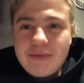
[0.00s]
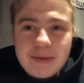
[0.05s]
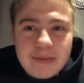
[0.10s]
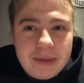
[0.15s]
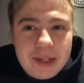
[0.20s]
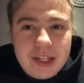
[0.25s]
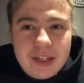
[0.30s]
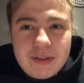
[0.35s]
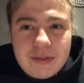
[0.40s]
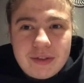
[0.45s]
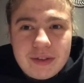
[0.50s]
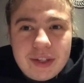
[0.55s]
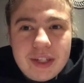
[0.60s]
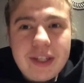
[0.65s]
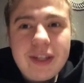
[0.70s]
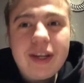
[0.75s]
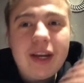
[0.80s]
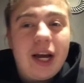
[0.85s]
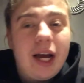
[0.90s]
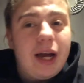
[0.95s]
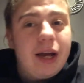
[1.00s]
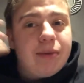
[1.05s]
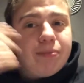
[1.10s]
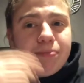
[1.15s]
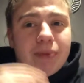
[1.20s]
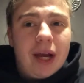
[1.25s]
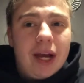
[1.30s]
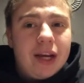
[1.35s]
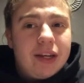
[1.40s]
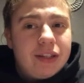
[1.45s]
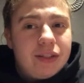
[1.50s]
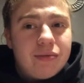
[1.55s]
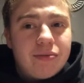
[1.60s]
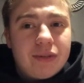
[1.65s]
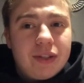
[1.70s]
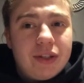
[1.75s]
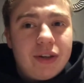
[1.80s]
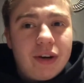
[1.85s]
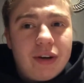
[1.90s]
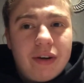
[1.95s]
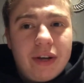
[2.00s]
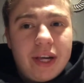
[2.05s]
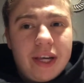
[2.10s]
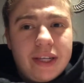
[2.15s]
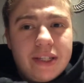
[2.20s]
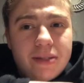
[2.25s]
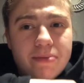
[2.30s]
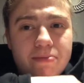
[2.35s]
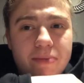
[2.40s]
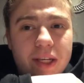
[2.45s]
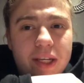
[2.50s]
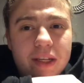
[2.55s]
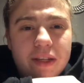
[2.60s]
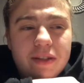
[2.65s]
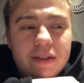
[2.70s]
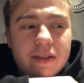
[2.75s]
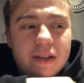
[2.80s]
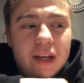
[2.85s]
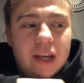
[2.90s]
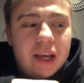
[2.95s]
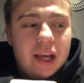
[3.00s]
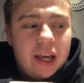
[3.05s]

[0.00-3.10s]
We made it through it. I passed with all A's and B's,